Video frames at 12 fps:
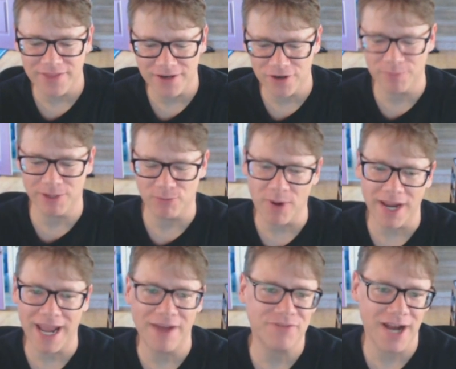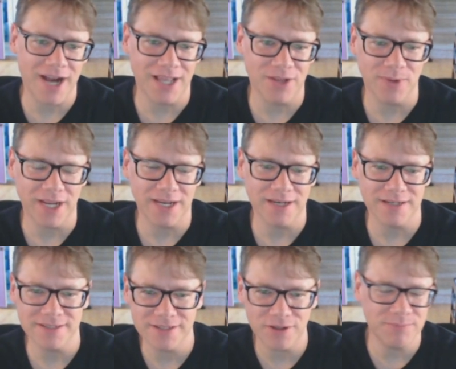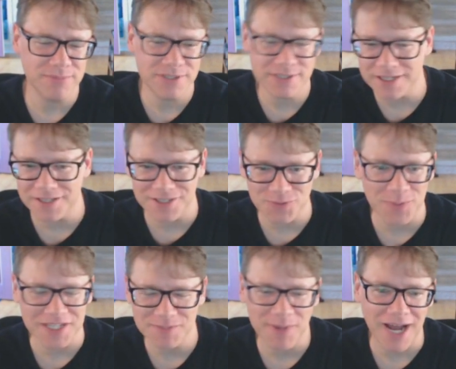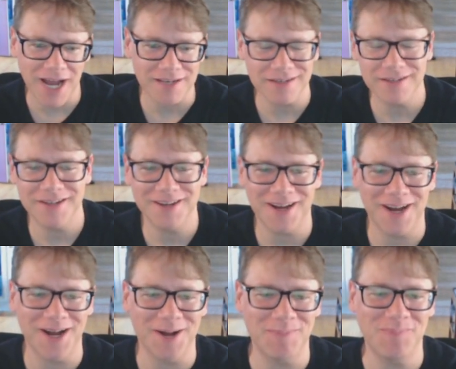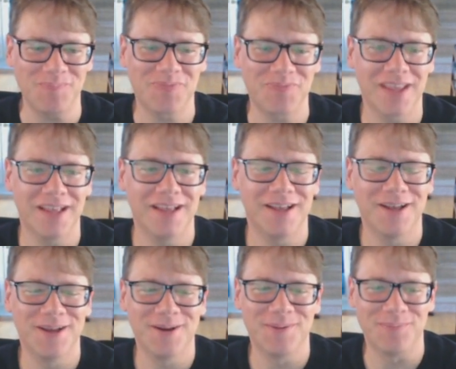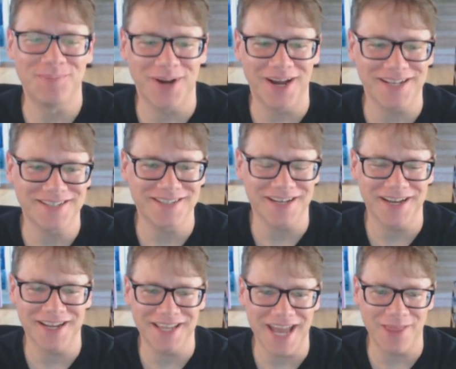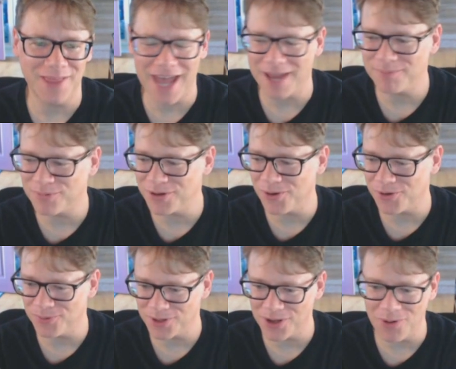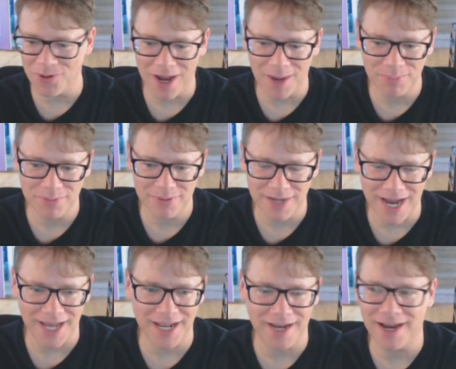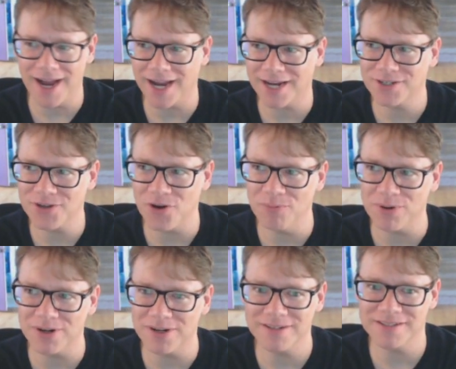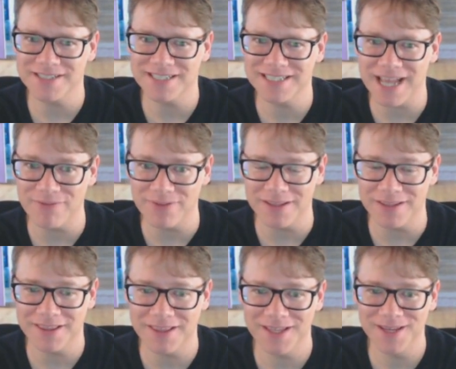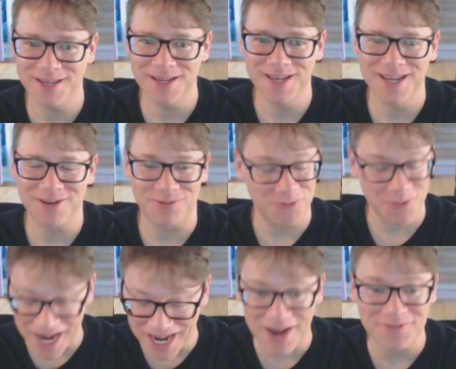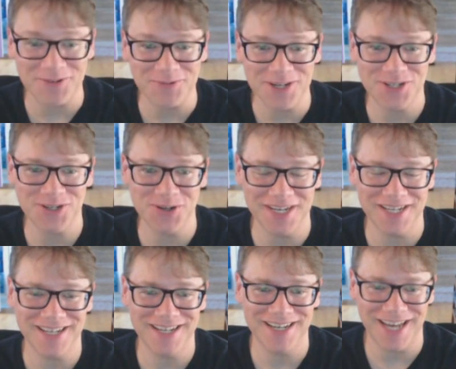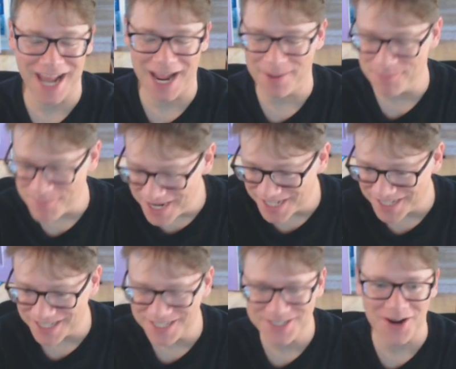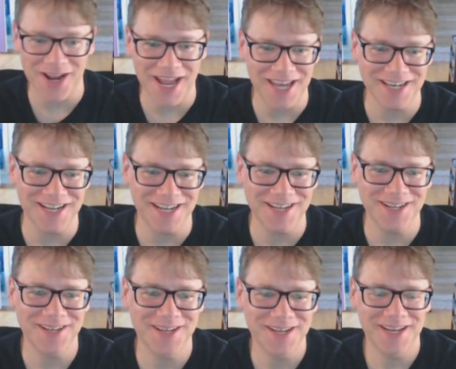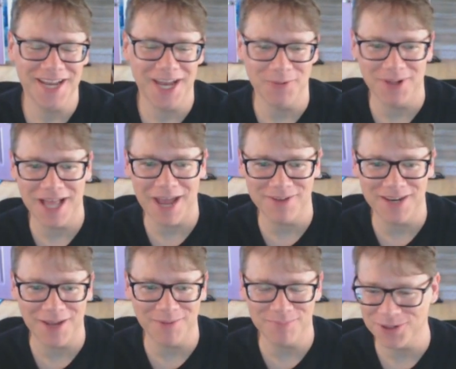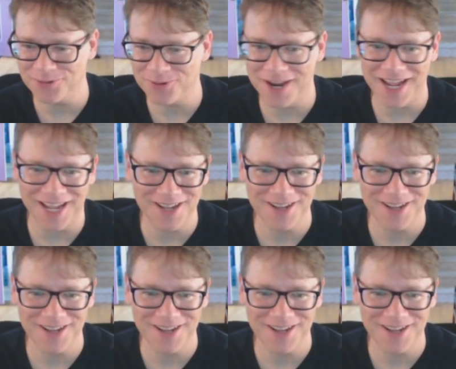then it'll be right after Halloween. Still still in the sweet spot. Um, but uh, yeah, that pre-order will go up on October 7th, right after we shoot it. And I immediately start editing and we'll have it on Blu ray